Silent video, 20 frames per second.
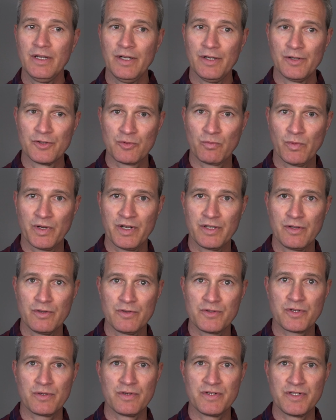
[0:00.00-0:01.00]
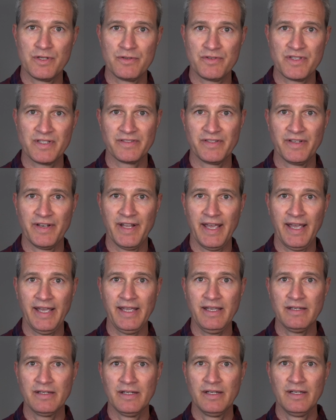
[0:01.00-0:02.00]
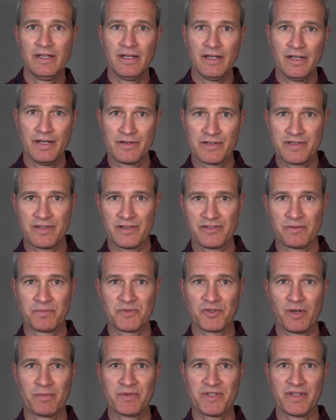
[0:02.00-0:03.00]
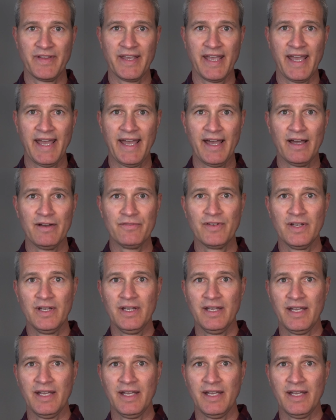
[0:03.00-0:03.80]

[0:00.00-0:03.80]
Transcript: here's what a user is using today, here's the subscription they have,